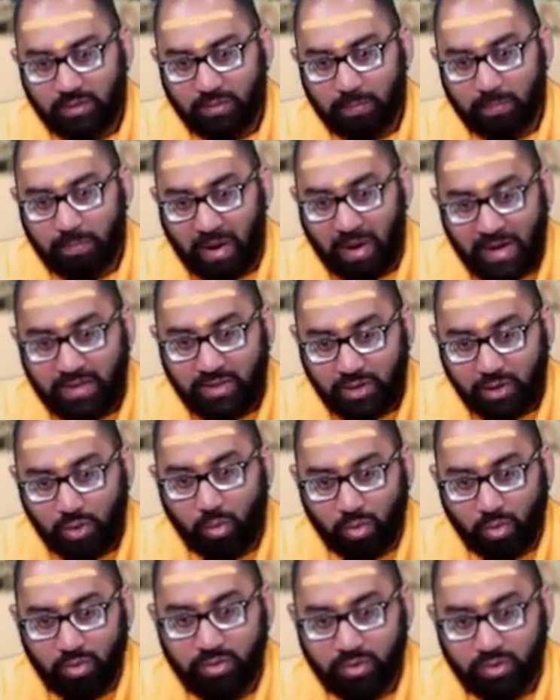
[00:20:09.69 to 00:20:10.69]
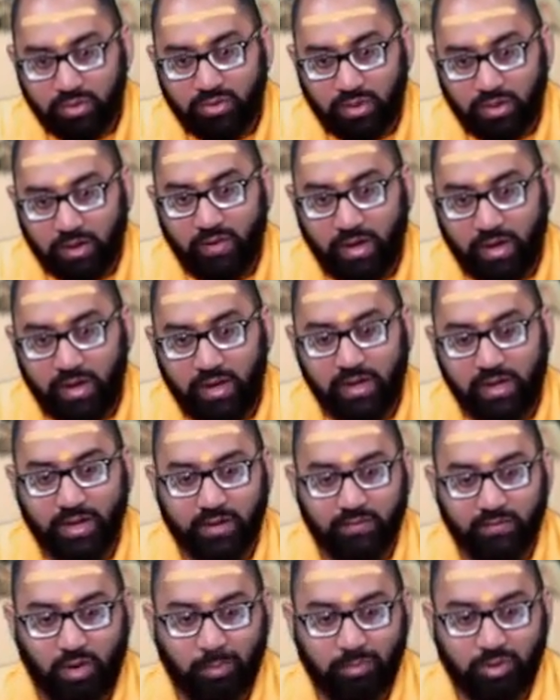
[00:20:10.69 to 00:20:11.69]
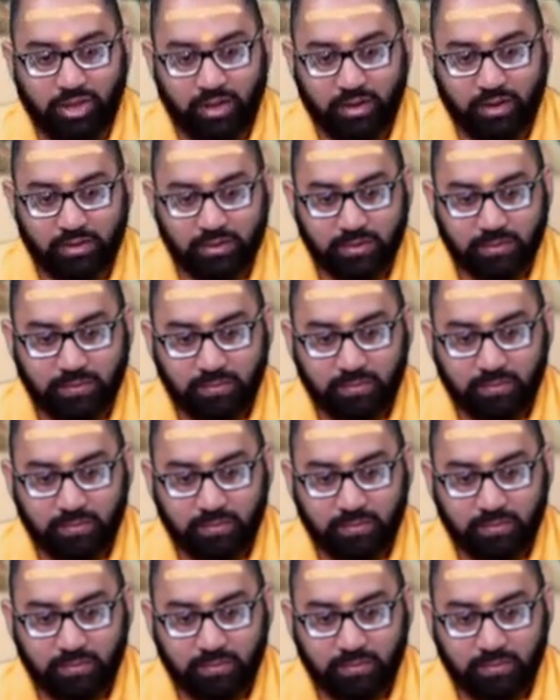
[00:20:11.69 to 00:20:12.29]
by the orders of any kind of object.